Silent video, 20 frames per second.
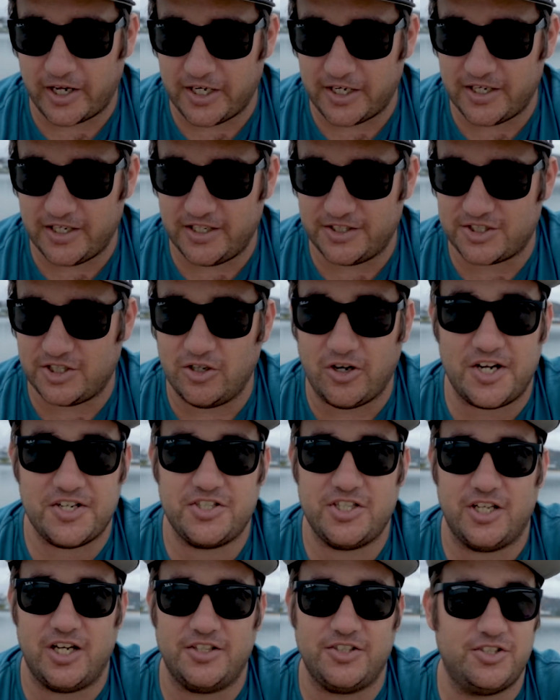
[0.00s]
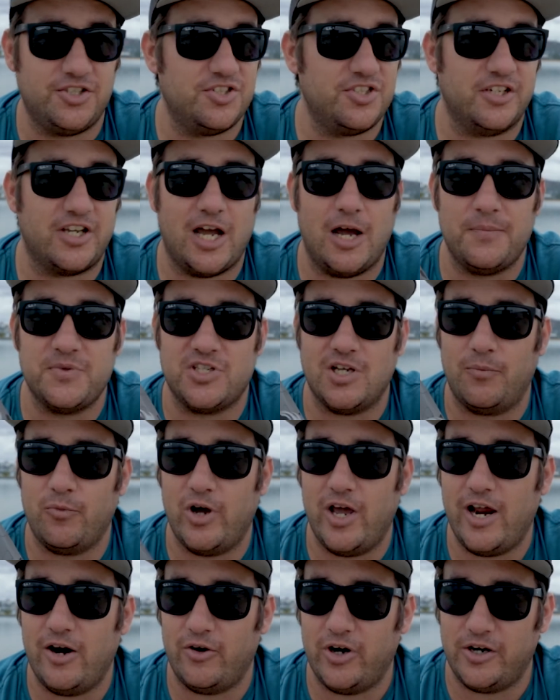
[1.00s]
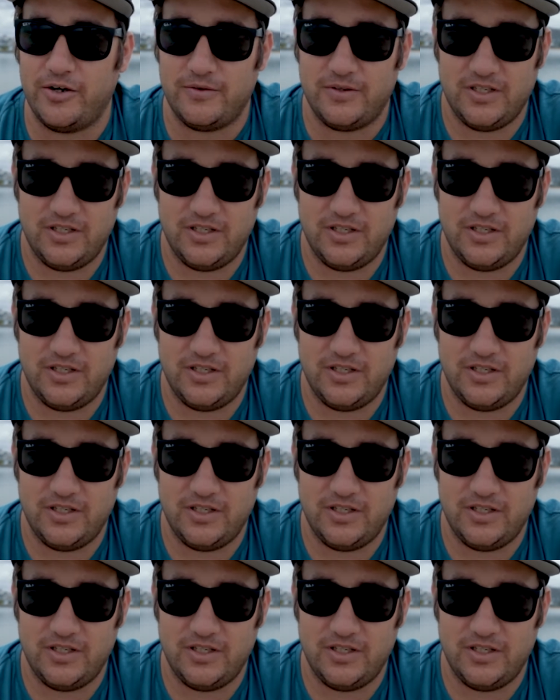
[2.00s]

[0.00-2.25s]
and it's nice that just to come somewhere and